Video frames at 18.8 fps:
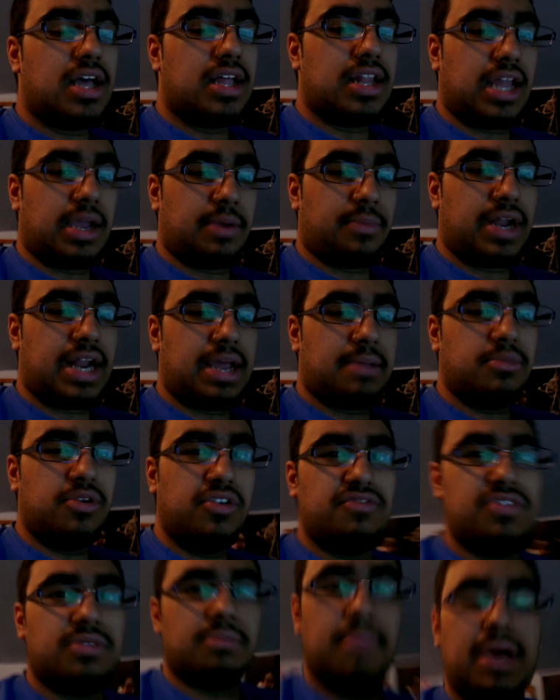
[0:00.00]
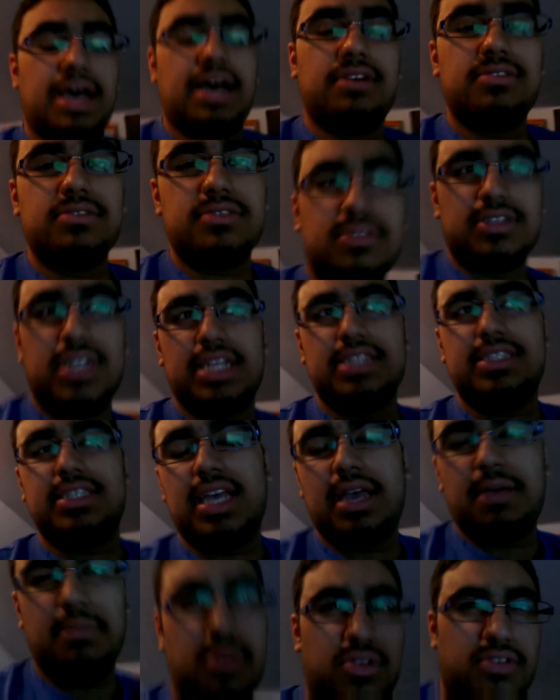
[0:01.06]
like when I moved the mouse, let's say
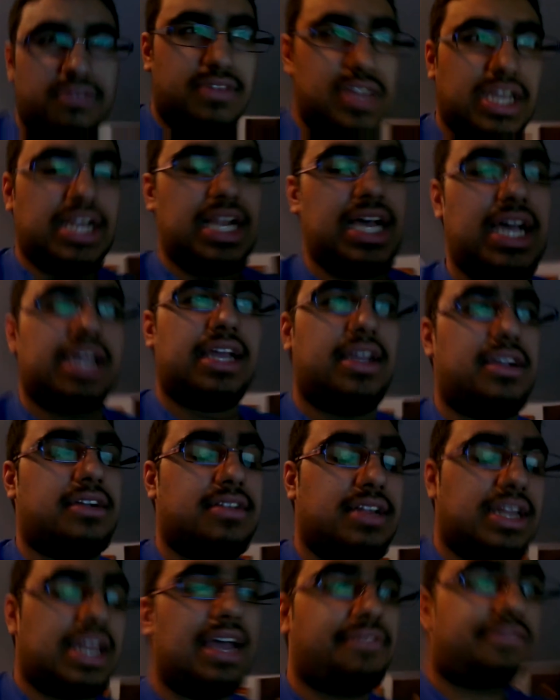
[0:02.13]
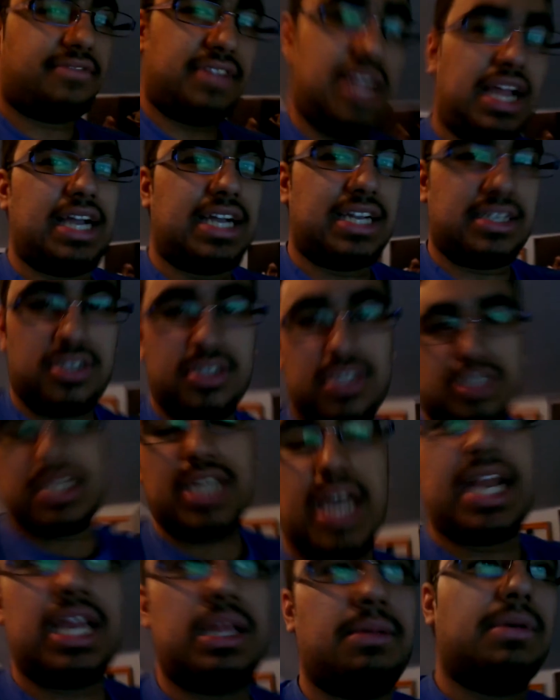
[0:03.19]
I moved it like left, like just a
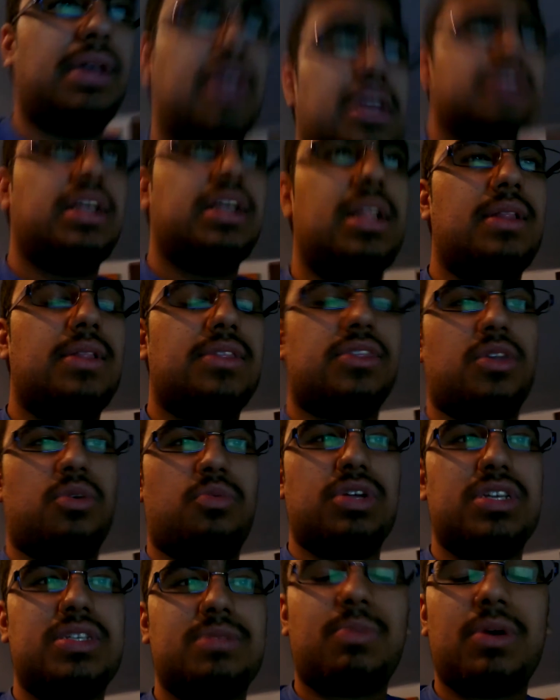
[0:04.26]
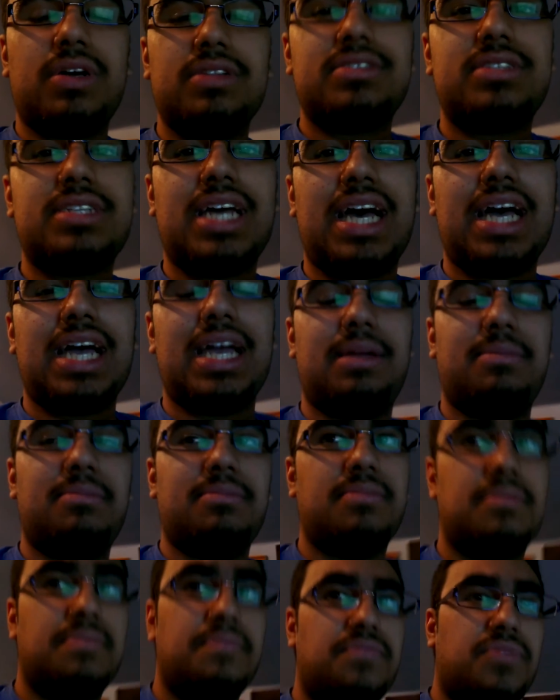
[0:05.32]
tiny bit, the response time
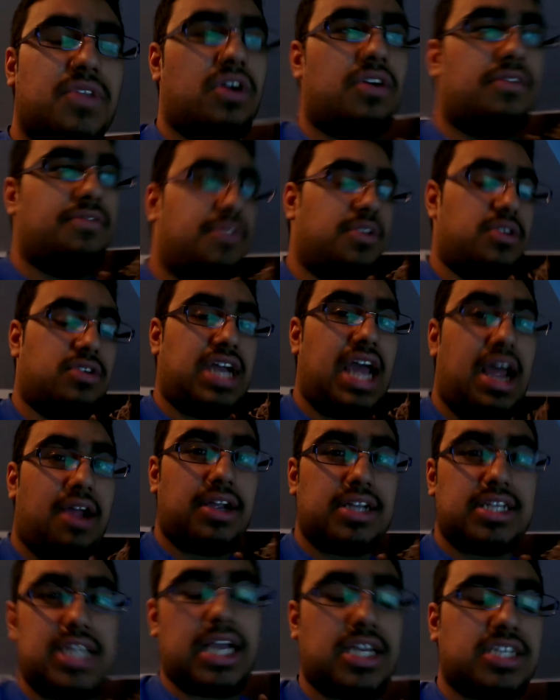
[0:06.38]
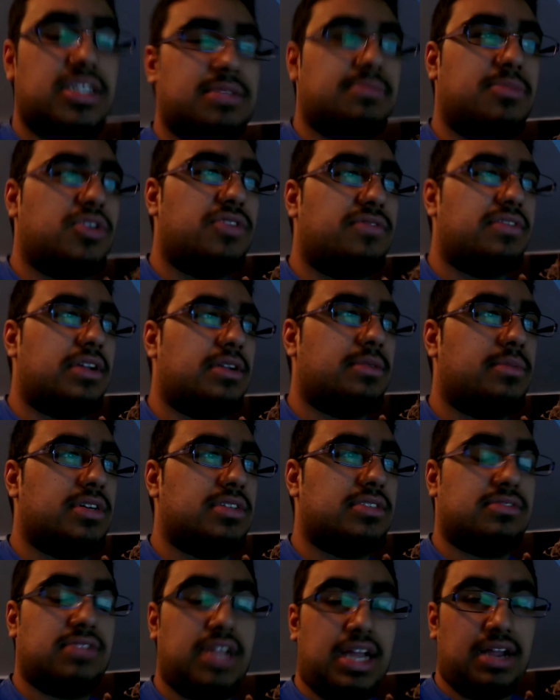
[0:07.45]
of your character actually moving
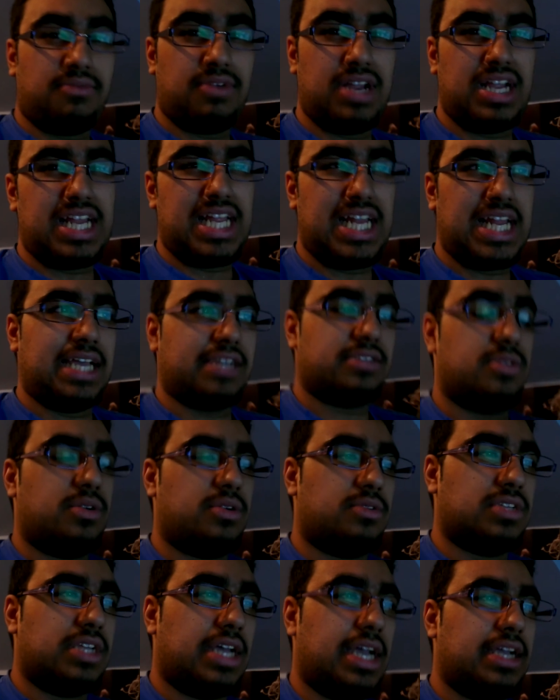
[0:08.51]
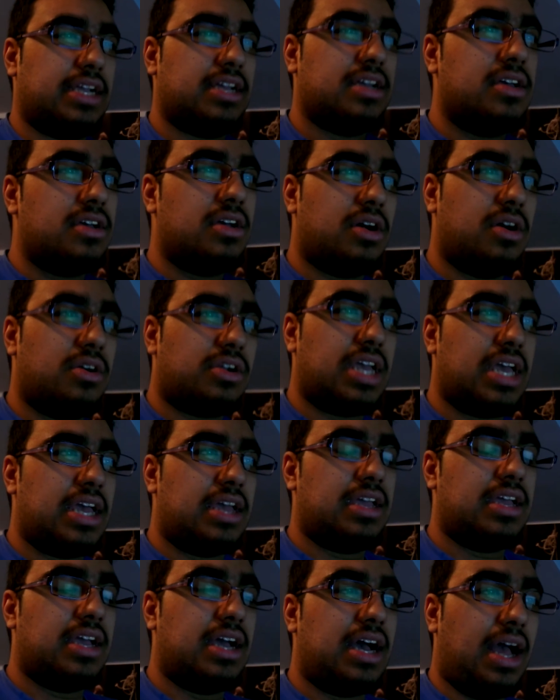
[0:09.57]
was like really late. So it was like,
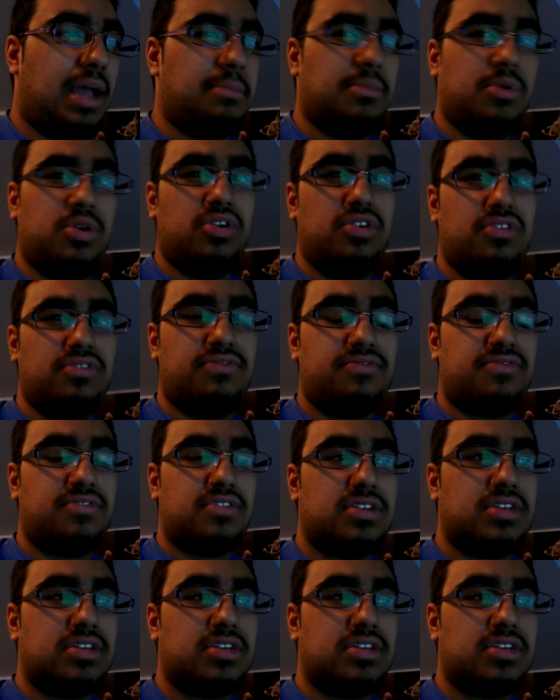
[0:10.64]
okay, I moved